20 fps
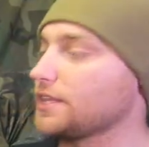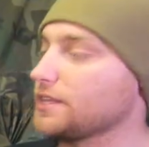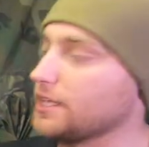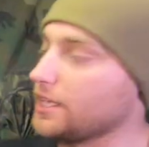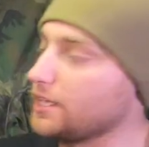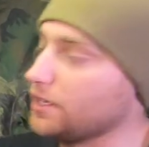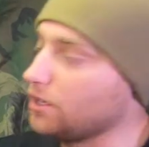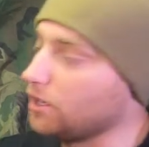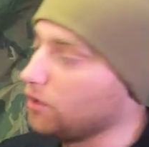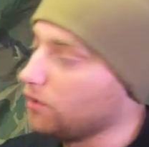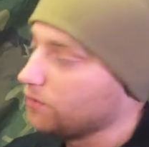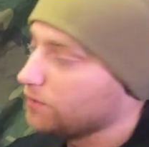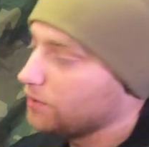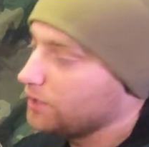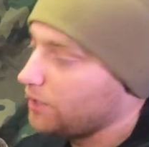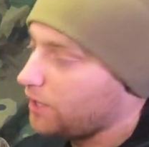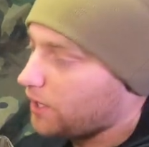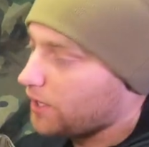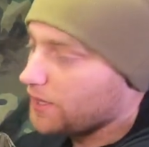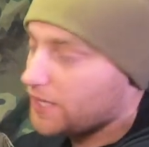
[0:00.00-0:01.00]
and then
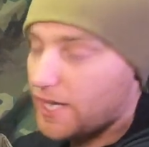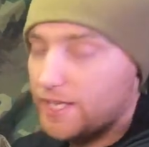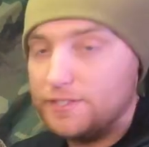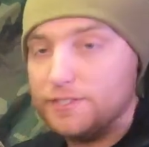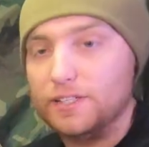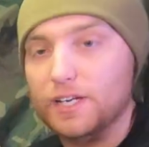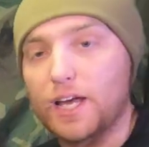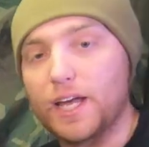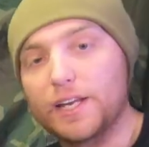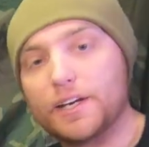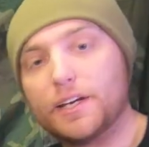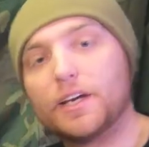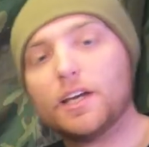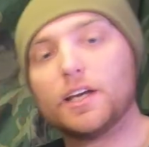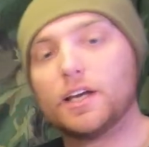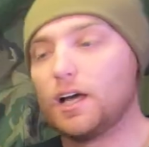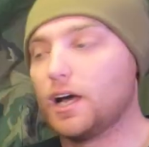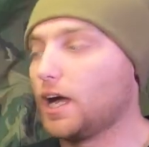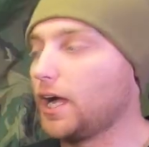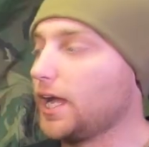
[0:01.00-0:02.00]
over on that side,
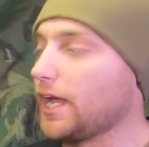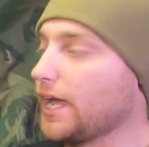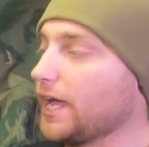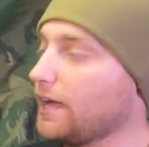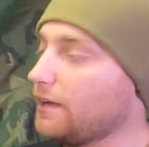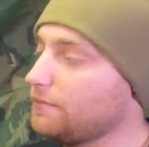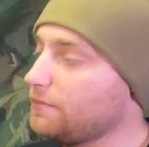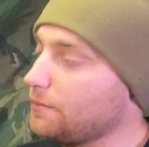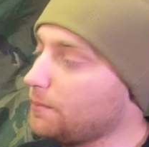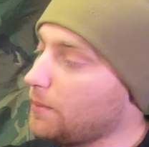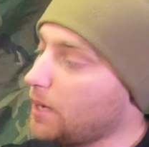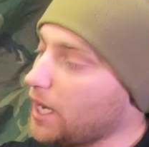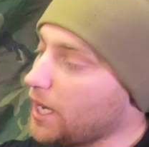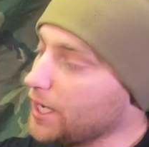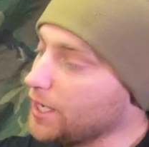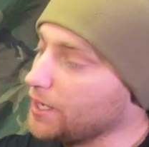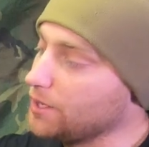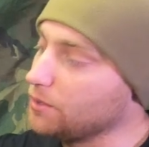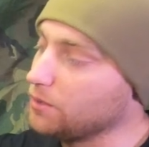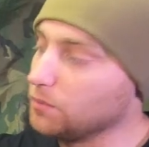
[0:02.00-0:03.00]
I have
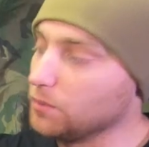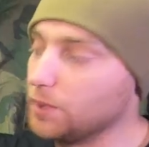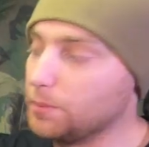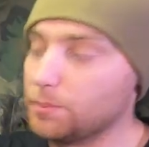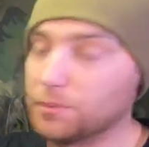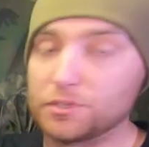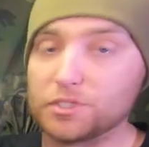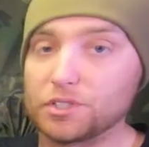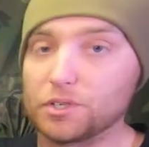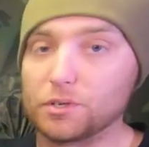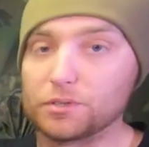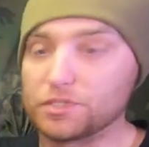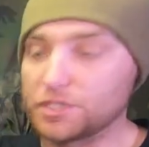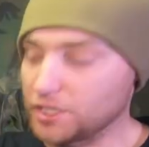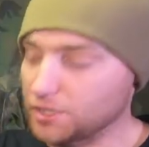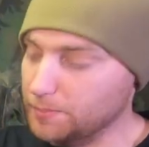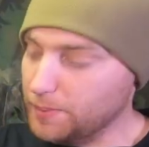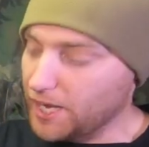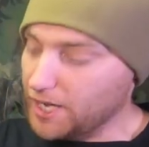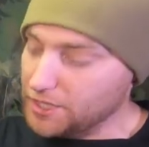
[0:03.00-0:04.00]
my Reaper
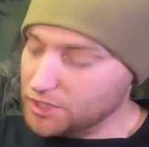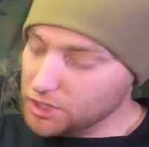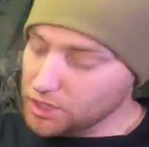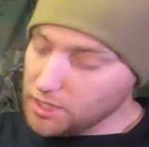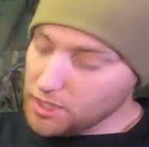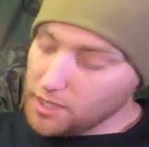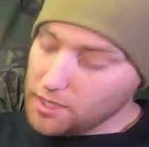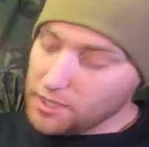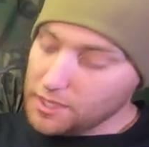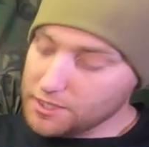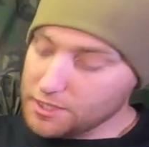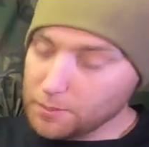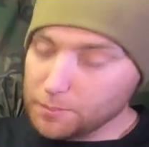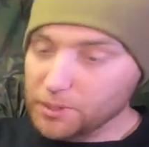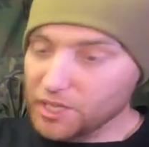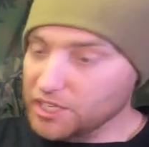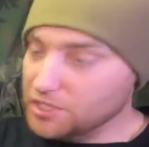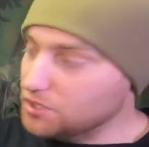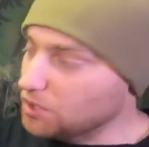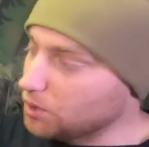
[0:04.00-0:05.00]
06 patch. That's a
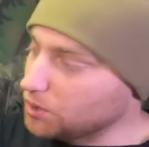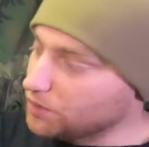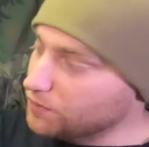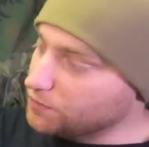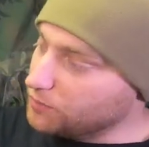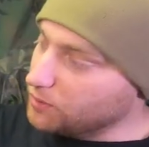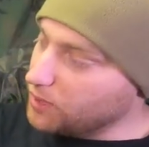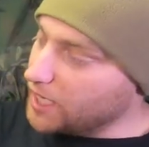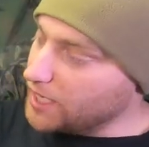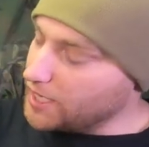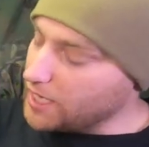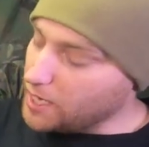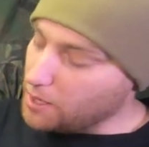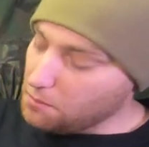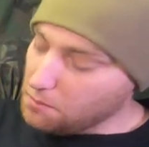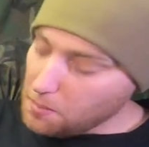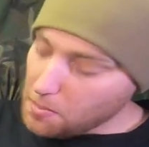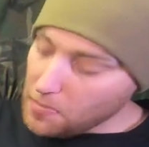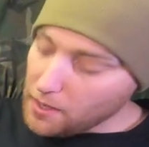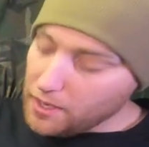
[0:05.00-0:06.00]
placeholder for right now.